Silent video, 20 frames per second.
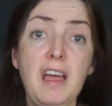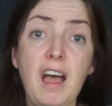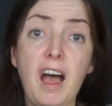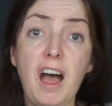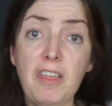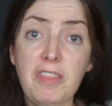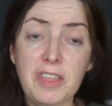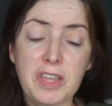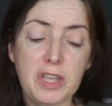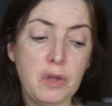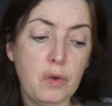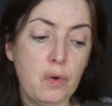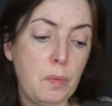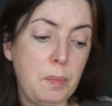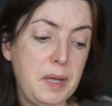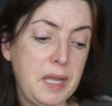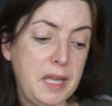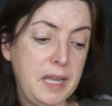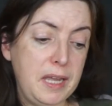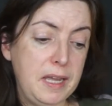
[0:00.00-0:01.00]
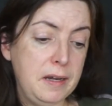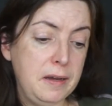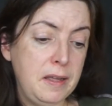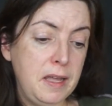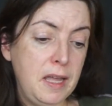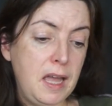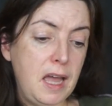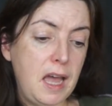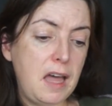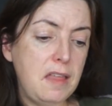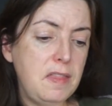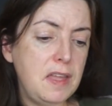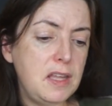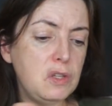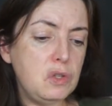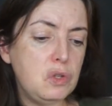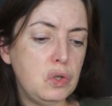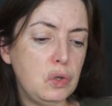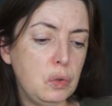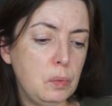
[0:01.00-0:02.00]
other European, and
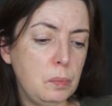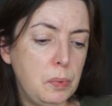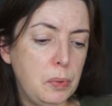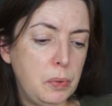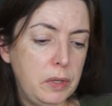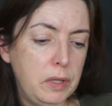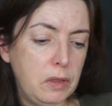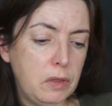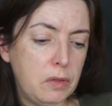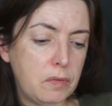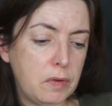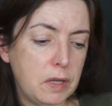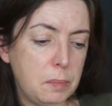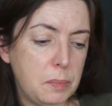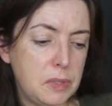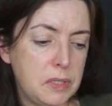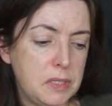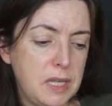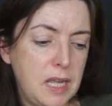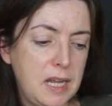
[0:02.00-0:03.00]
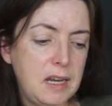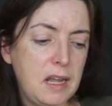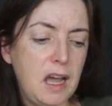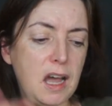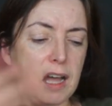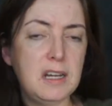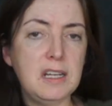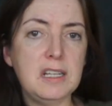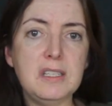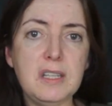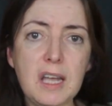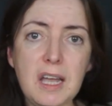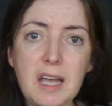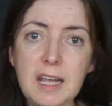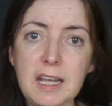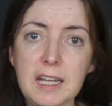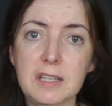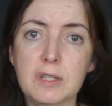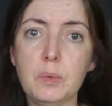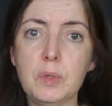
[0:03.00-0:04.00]
then 2.3%
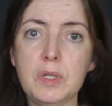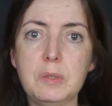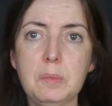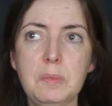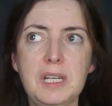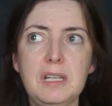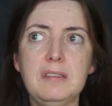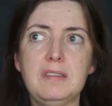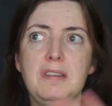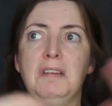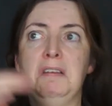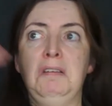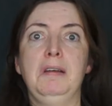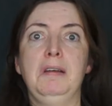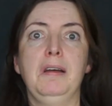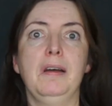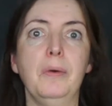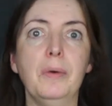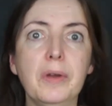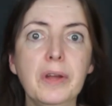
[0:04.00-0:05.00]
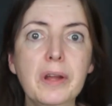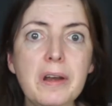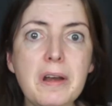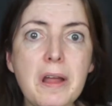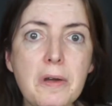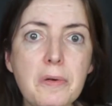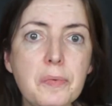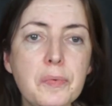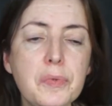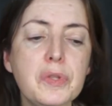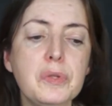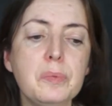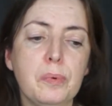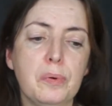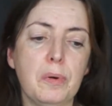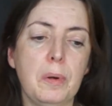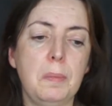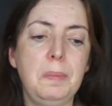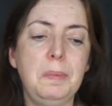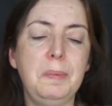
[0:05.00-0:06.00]
unassigned, which means, don't know,
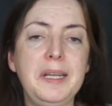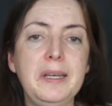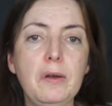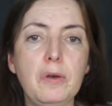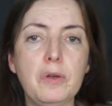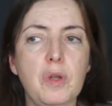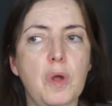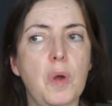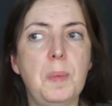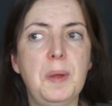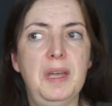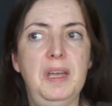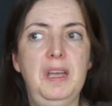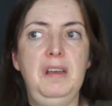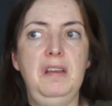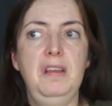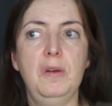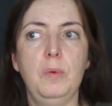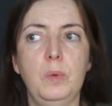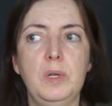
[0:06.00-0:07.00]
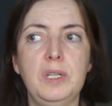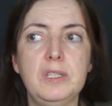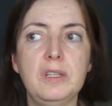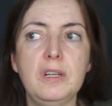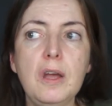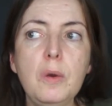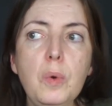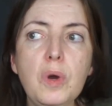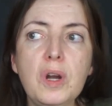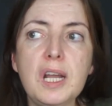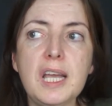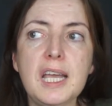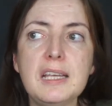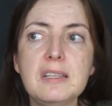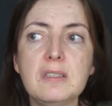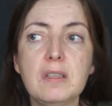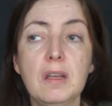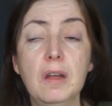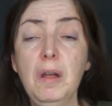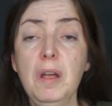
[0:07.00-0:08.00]
probably not European. We don't know what it
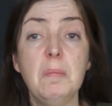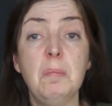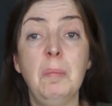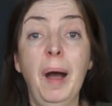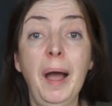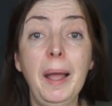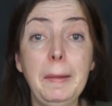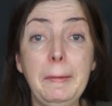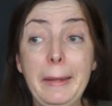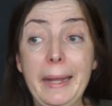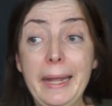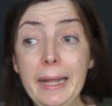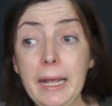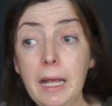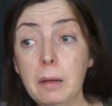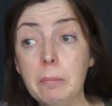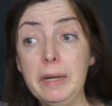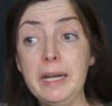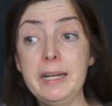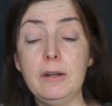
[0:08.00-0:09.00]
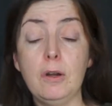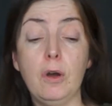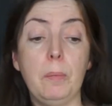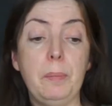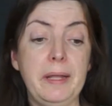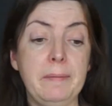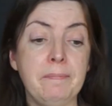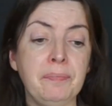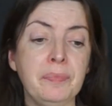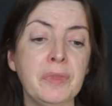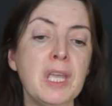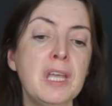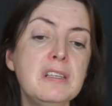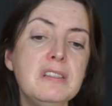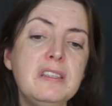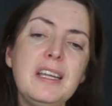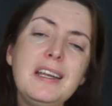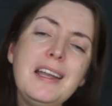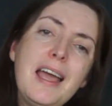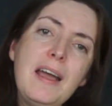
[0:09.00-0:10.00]
is, so might be, might not be.
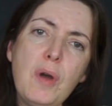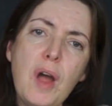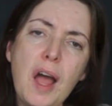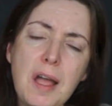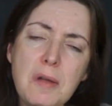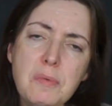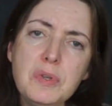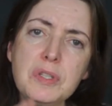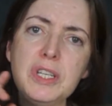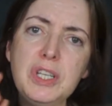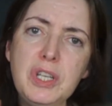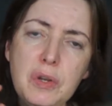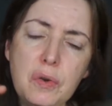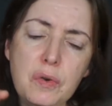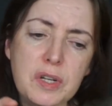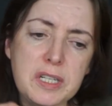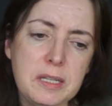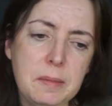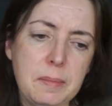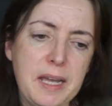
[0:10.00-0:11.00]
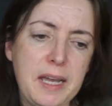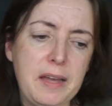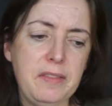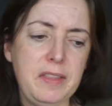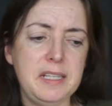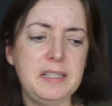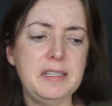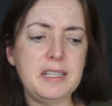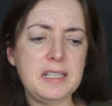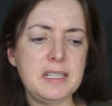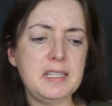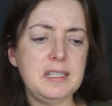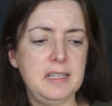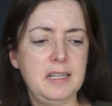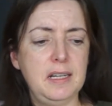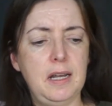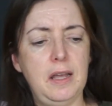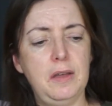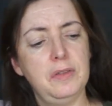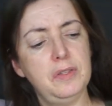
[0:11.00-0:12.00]
So now I was curious about this. This
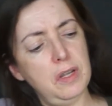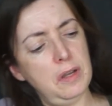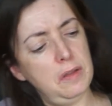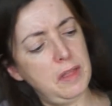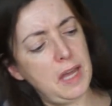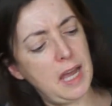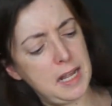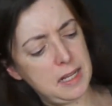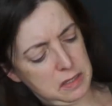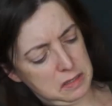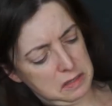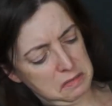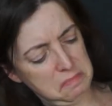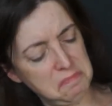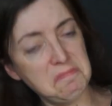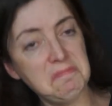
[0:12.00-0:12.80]
is, you know, so that's